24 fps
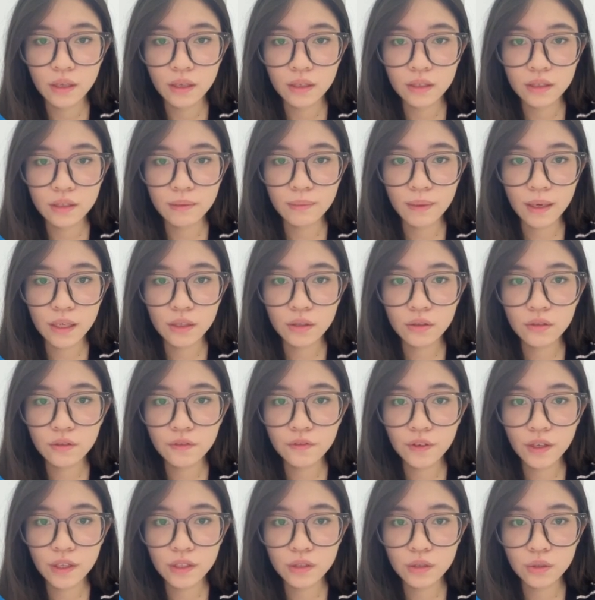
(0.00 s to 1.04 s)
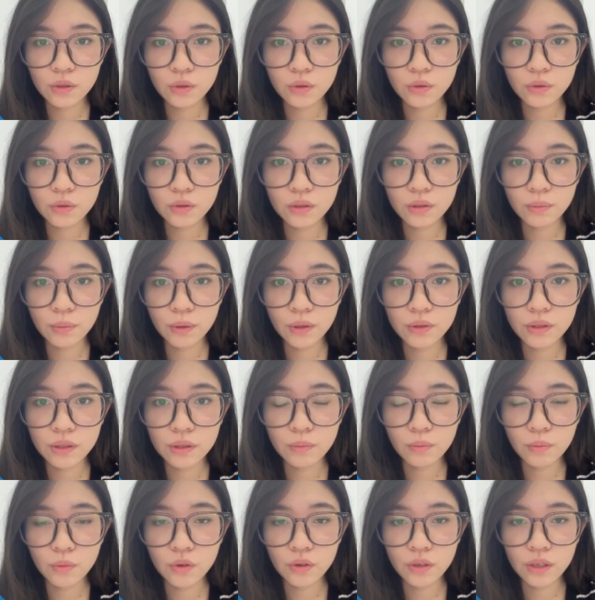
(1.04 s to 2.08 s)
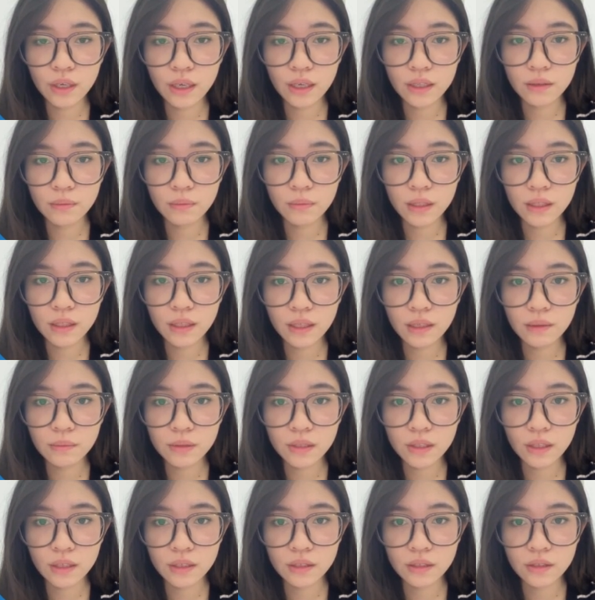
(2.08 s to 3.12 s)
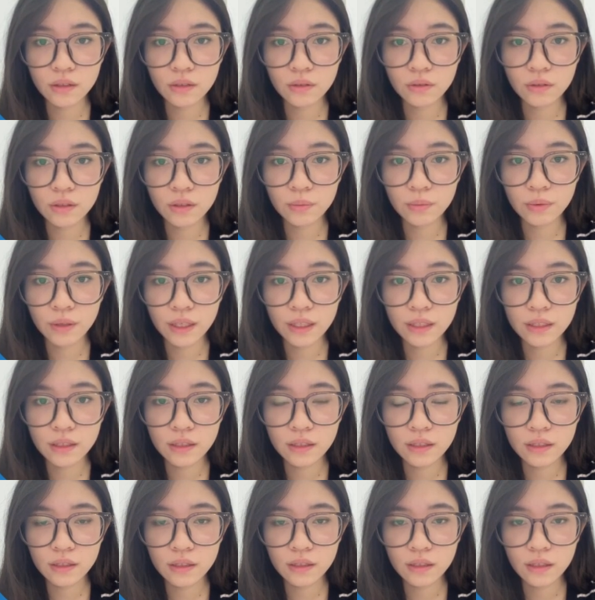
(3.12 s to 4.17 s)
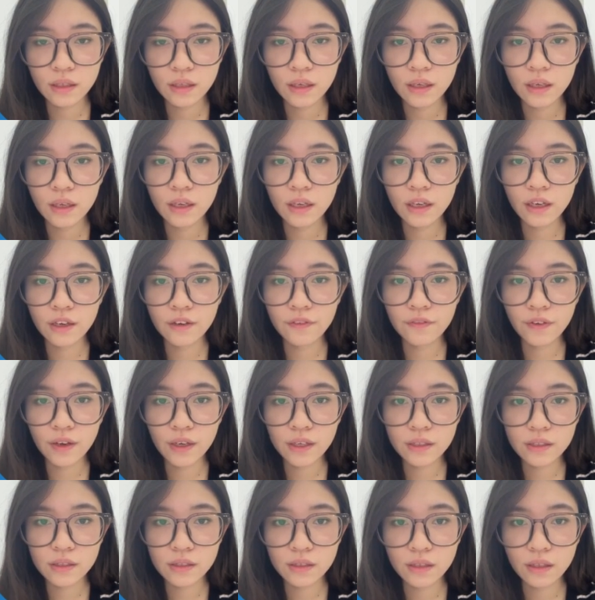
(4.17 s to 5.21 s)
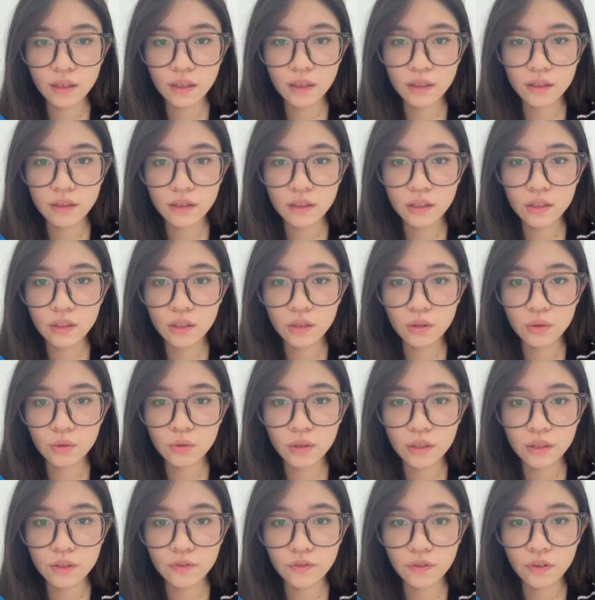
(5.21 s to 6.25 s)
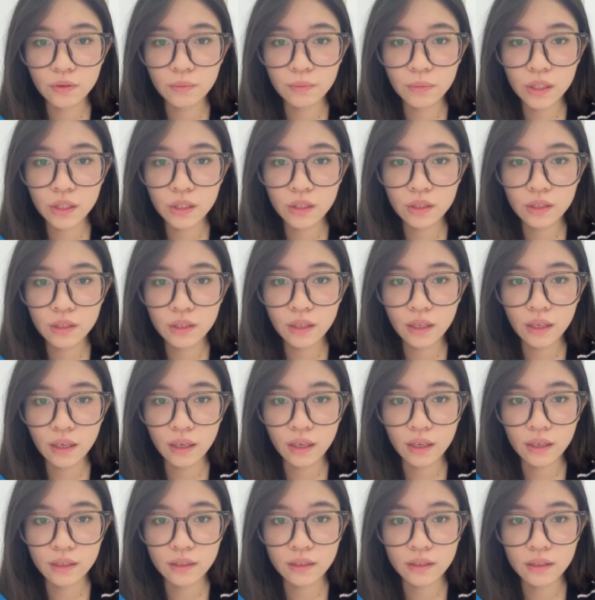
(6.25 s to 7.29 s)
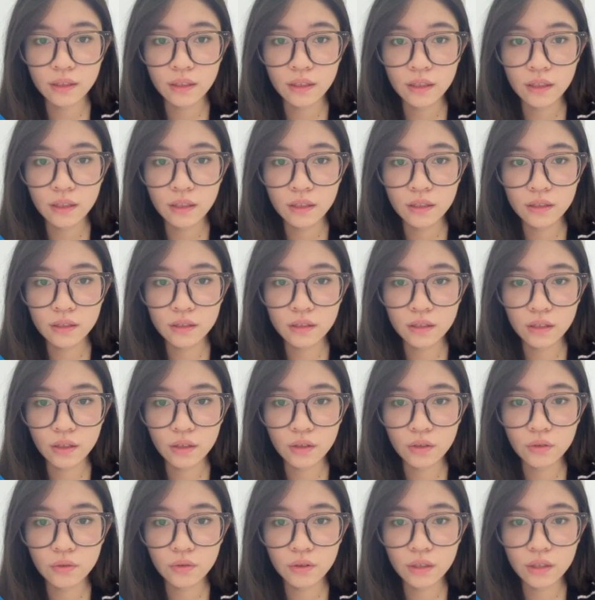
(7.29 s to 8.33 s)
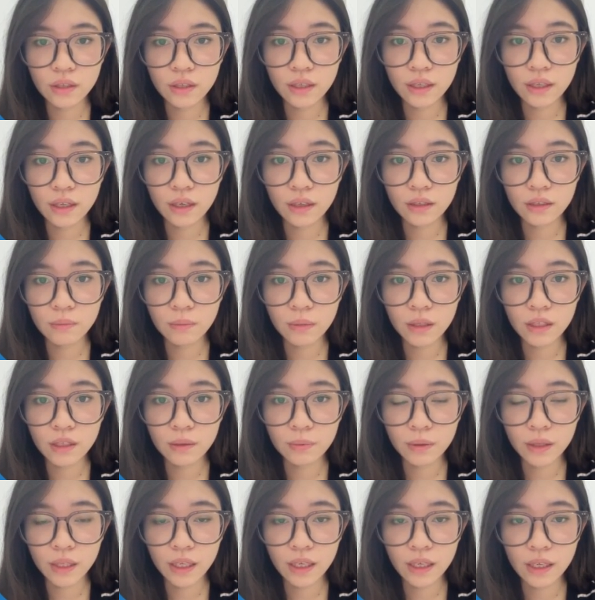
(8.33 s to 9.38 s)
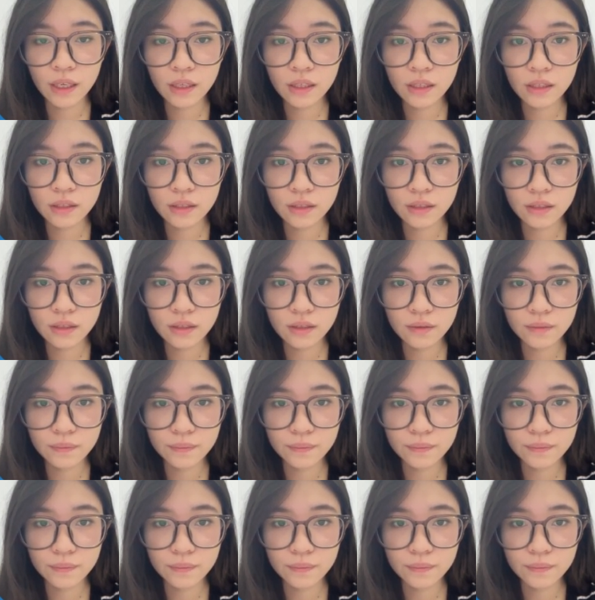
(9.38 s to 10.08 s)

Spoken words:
special funds to support small and medium-sized enterprises' efforts in digital transformation and circular economy applications.